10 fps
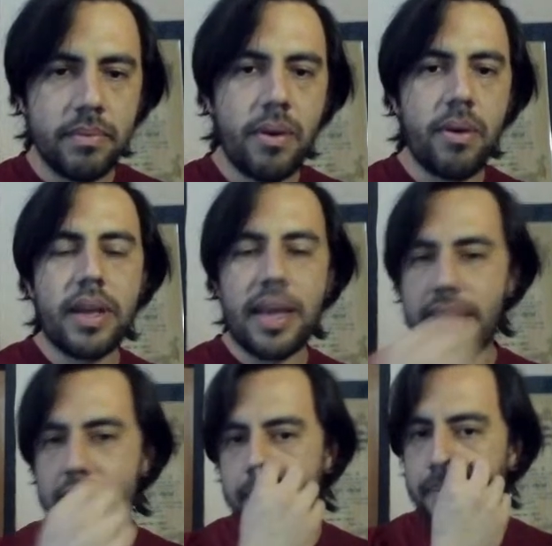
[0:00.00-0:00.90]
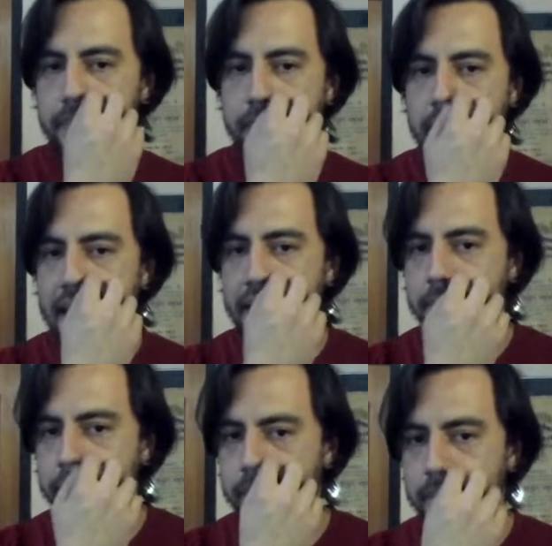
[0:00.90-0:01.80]
Okay, yeah, play
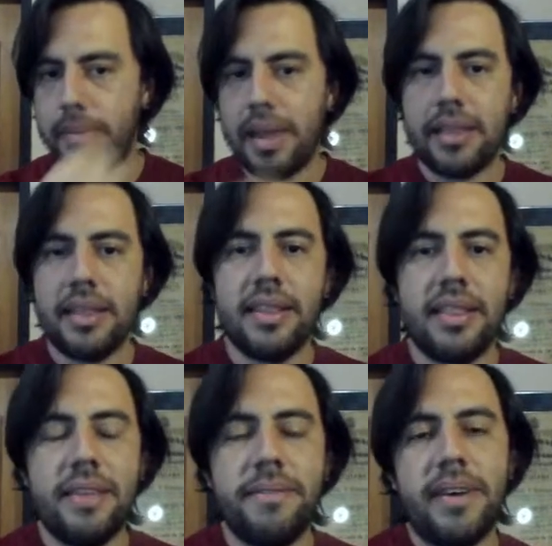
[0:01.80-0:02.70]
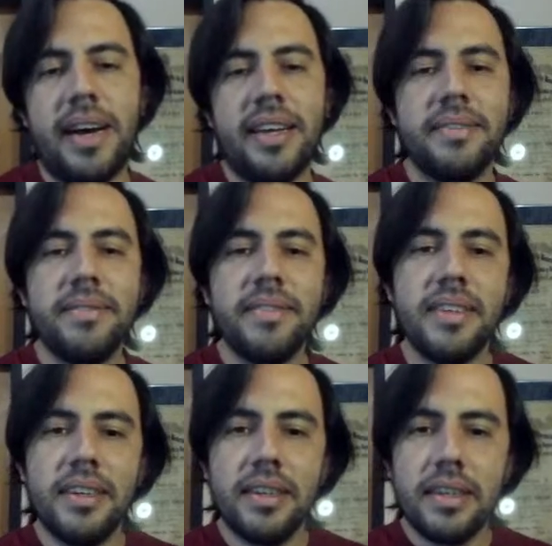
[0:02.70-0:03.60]
d5.
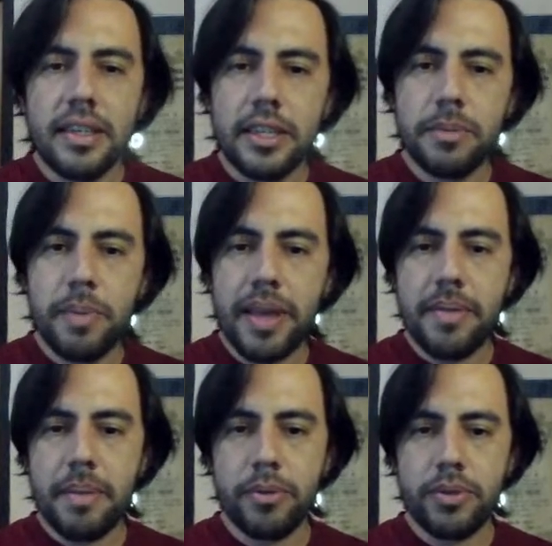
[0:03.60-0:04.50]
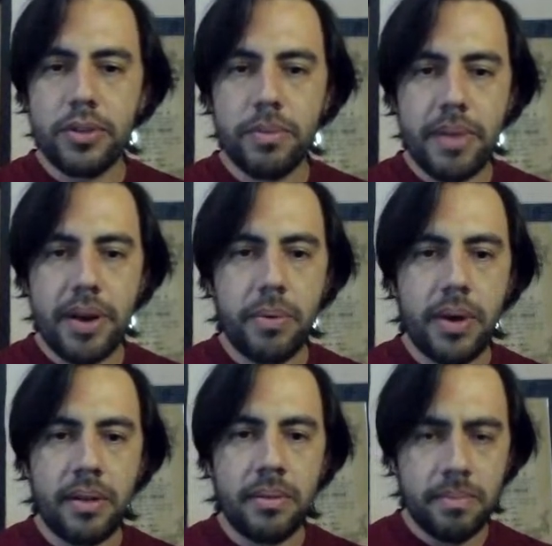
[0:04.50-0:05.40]
He's playing the position very
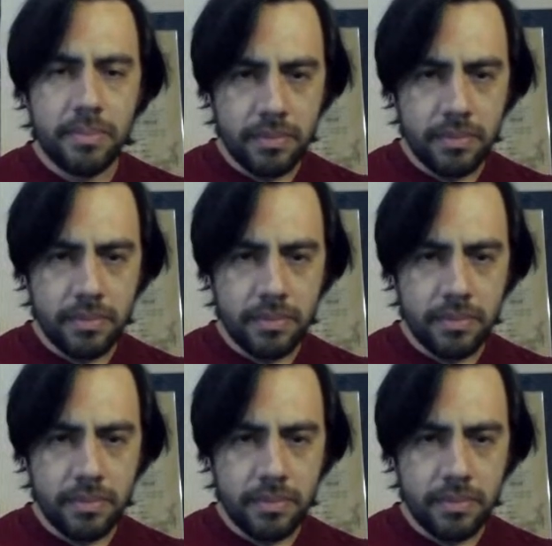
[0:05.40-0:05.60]
well.